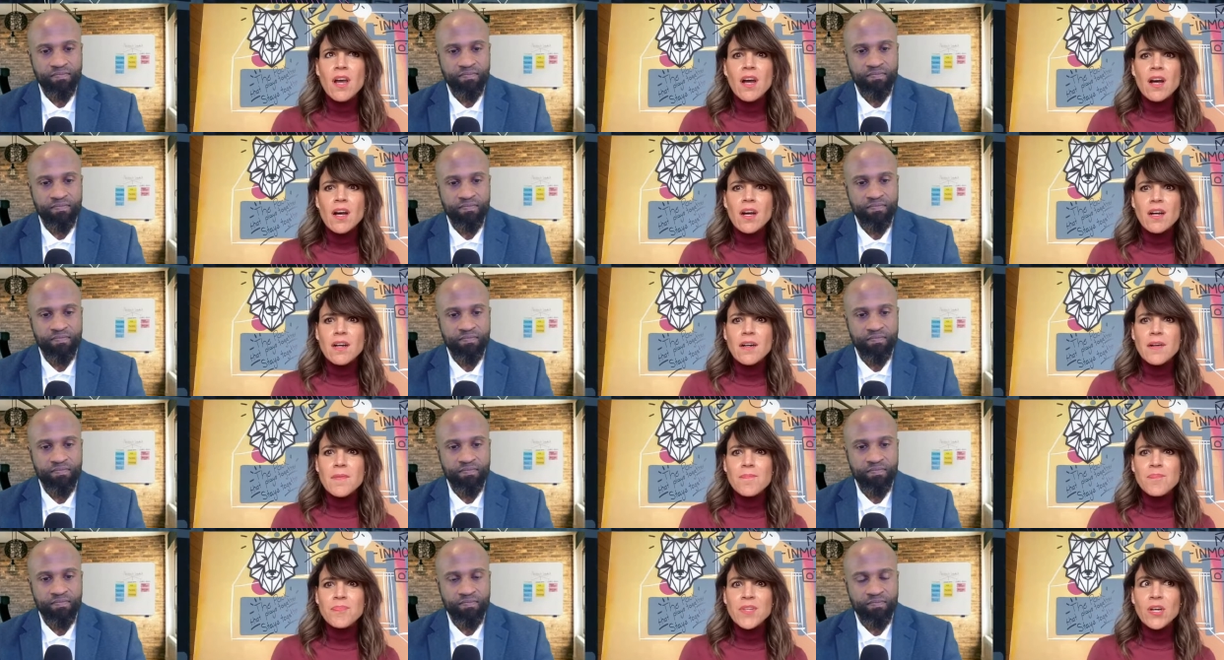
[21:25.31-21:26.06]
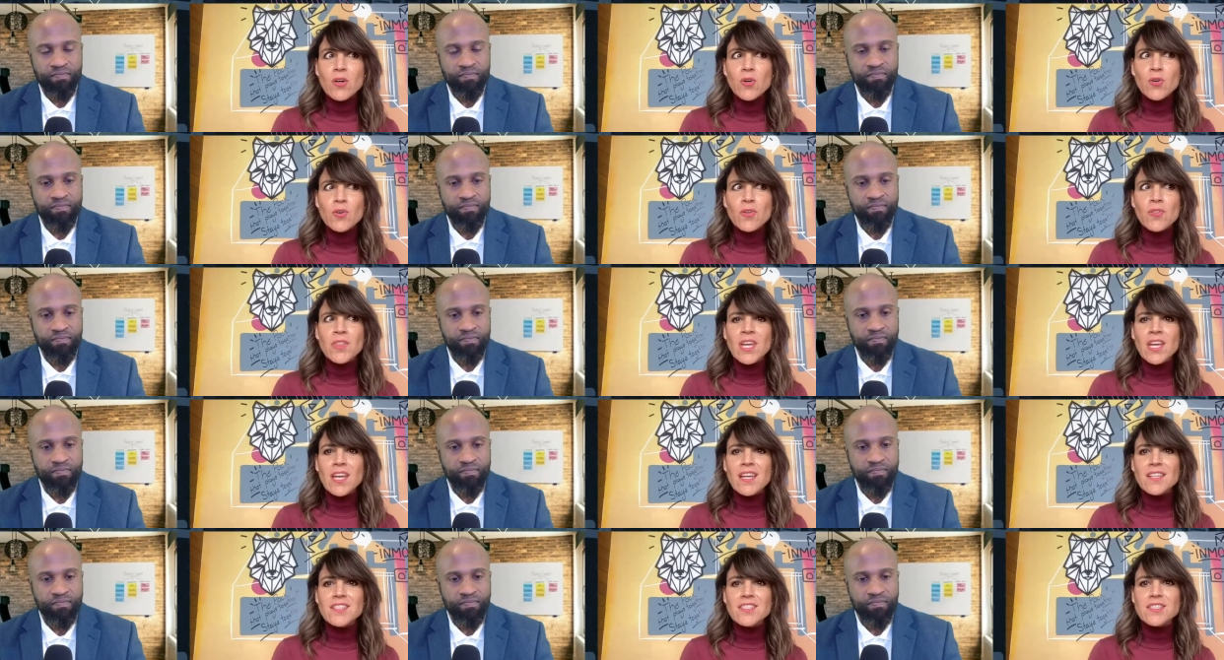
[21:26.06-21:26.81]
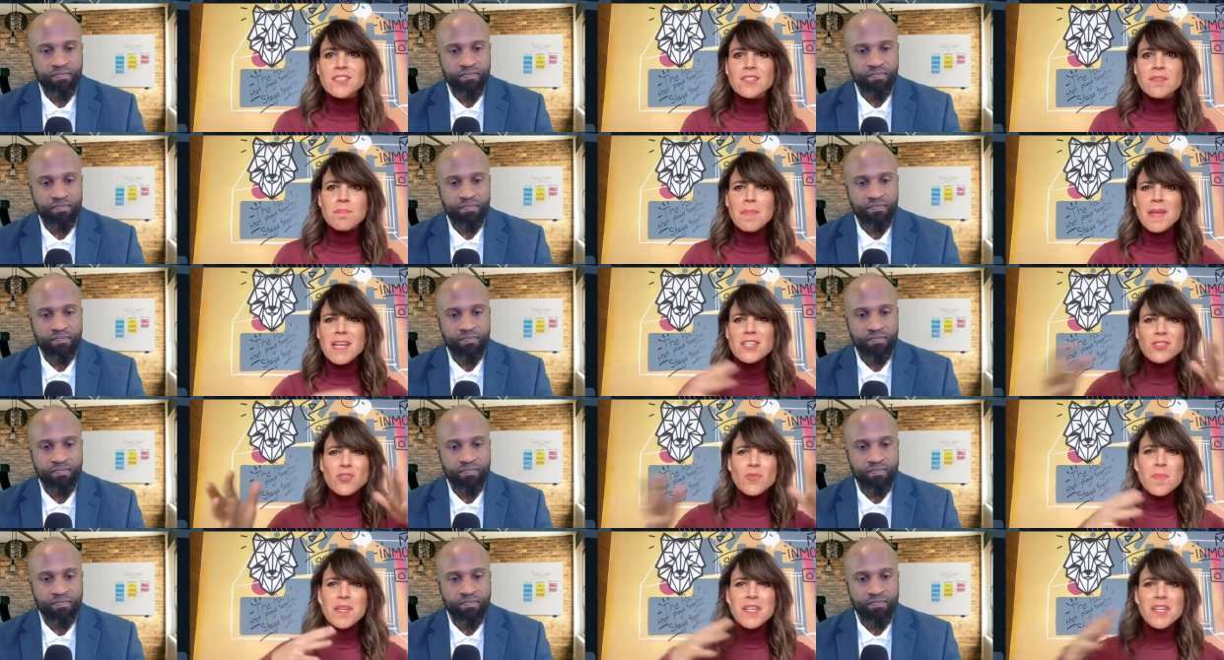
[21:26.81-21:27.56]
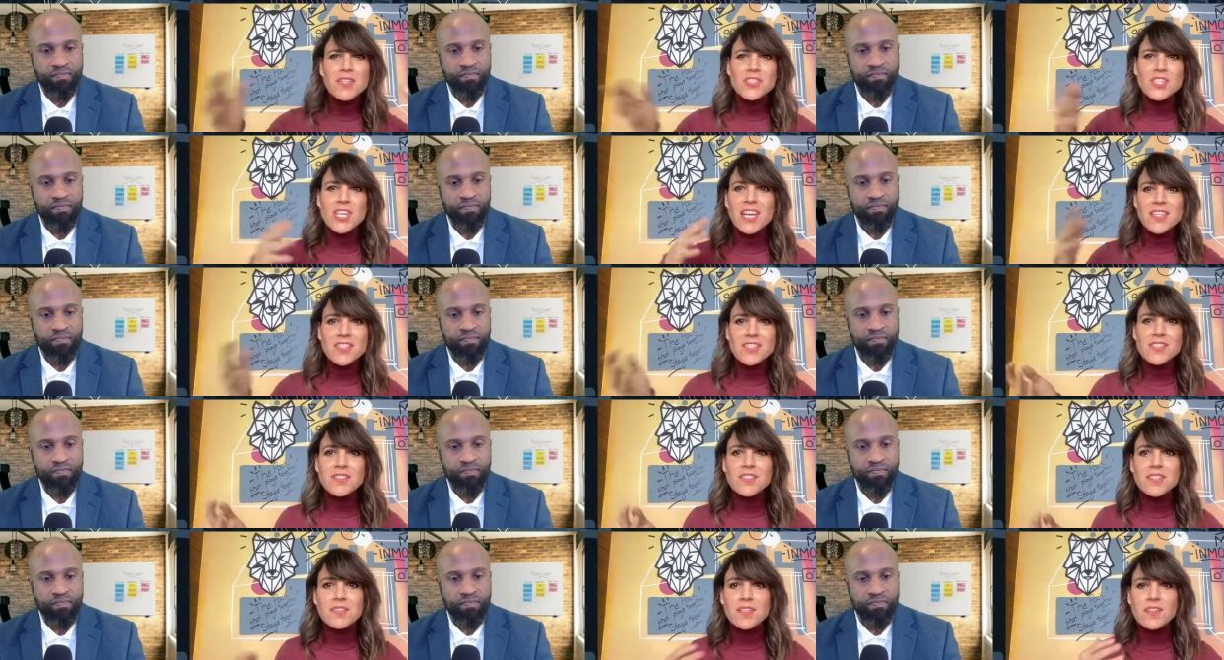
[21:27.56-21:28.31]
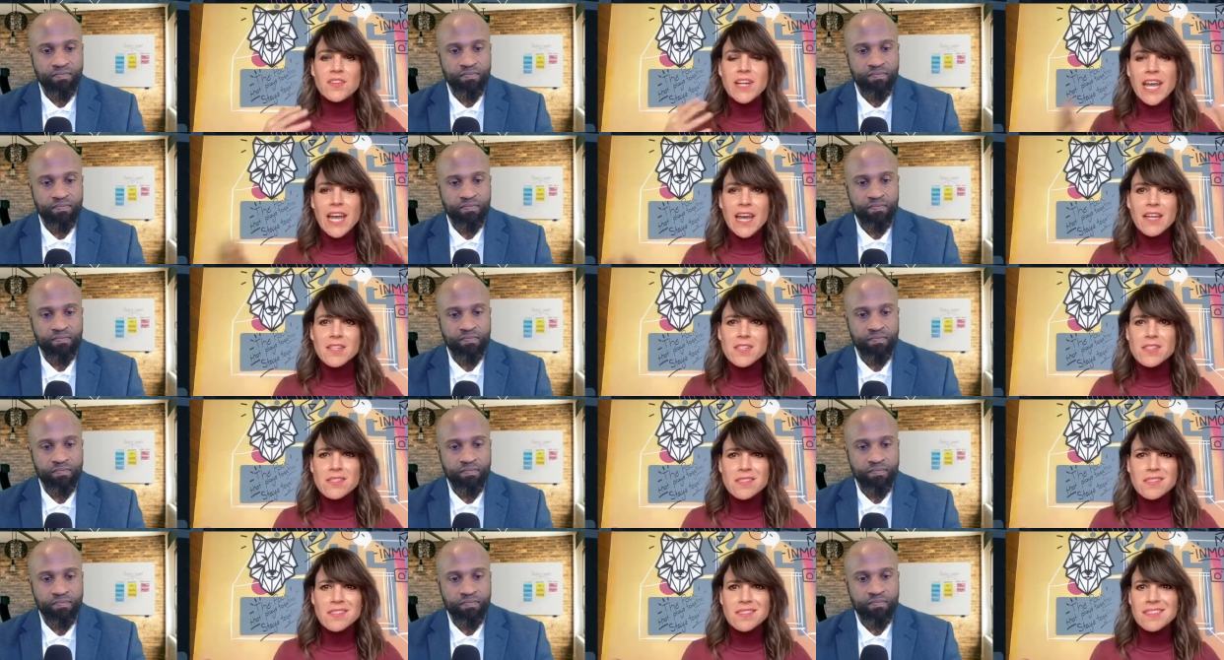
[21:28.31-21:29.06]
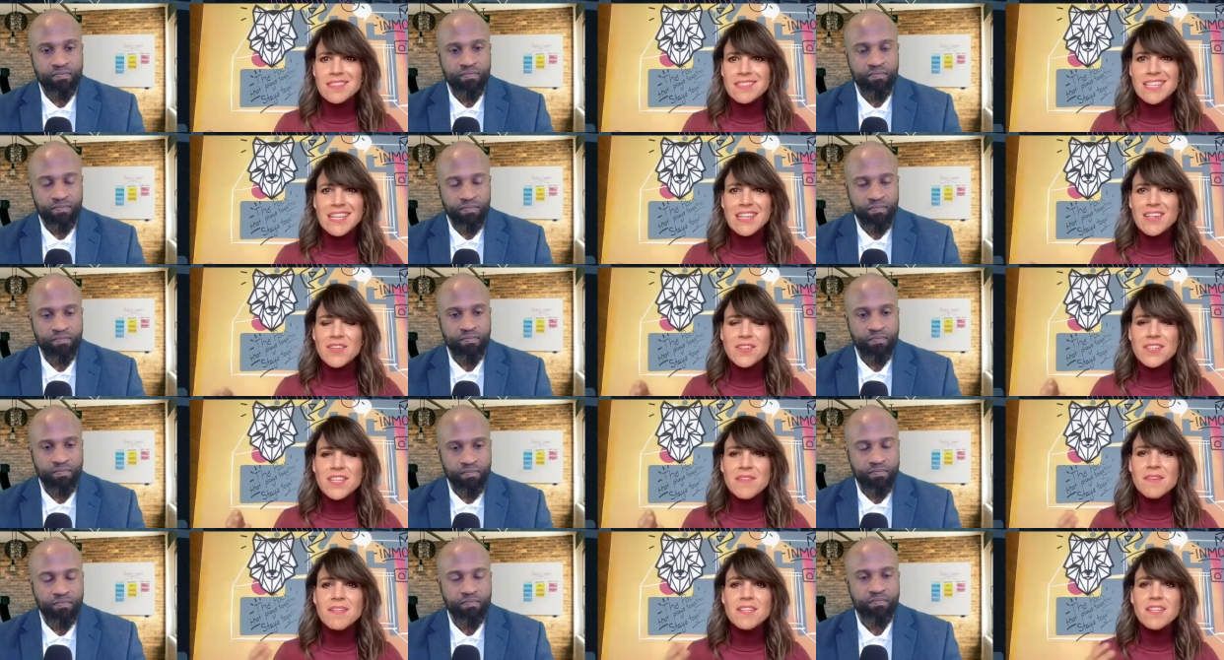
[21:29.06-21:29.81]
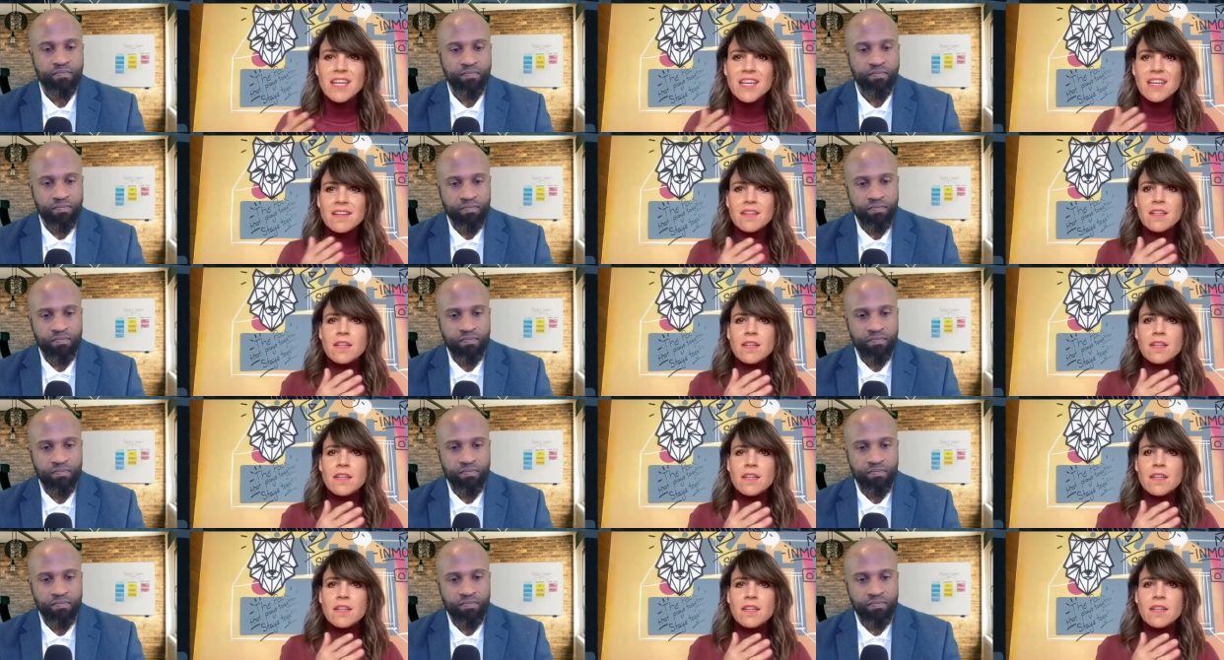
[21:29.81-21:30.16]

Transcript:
Speaker 1: Um, or they just make so many changes in their ads. They don't even get,